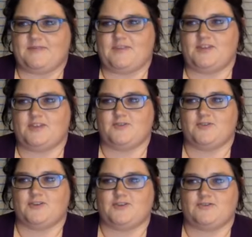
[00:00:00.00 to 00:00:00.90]
The
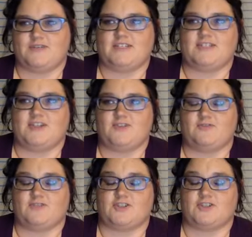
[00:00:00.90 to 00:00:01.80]
North Shore is known
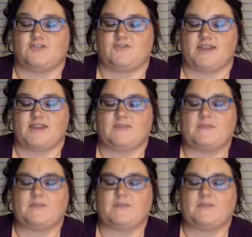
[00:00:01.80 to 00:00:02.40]
for surfing.